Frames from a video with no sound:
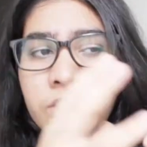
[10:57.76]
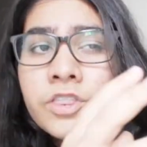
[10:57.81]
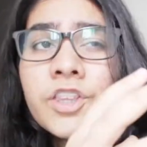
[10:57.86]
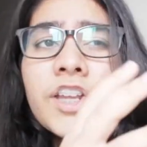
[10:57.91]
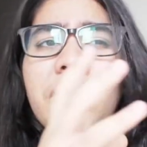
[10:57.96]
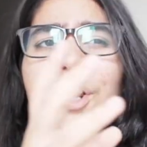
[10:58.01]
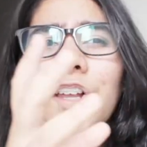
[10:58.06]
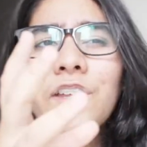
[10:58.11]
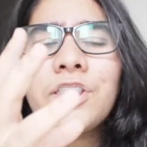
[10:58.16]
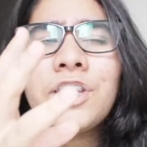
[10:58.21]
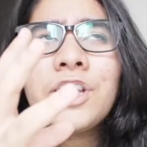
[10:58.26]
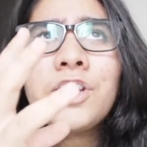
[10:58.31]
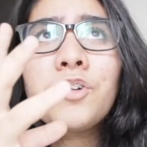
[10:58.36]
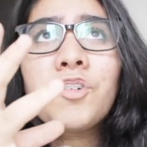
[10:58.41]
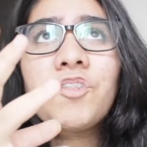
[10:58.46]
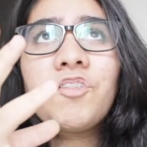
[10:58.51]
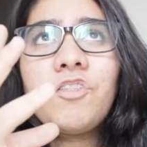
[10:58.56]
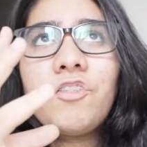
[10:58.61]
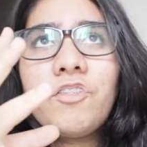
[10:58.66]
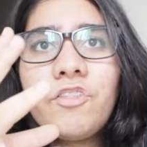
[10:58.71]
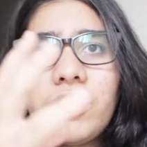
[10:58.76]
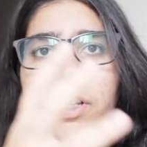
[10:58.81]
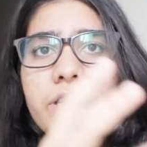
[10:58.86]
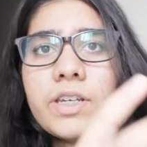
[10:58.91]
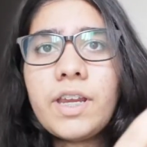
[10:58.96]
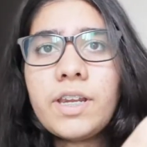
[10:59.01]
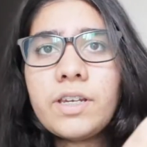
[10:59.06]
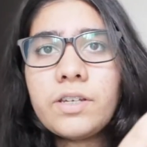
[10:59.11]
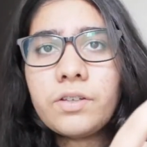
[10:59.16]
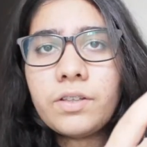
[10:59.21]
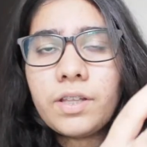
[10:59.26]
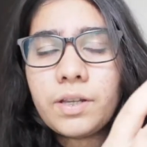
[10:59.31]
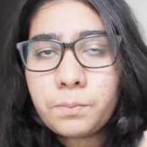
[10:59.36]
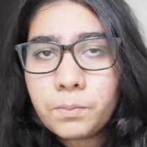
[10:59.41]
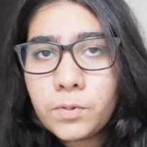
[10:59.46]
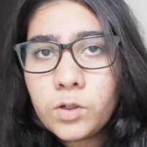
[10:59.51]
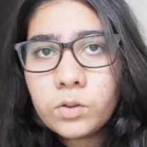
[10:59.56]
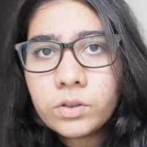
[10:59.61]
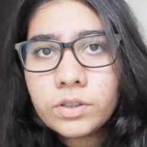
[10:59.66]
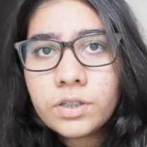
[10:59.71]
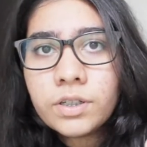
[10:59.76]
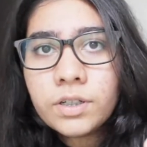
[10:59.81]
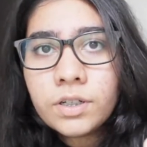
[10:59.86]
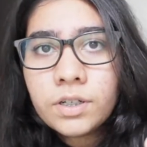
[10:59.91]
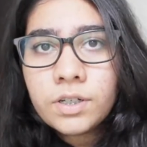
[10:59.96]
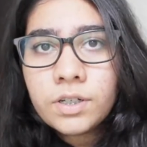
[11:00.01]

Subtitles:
they don't fit into that mold.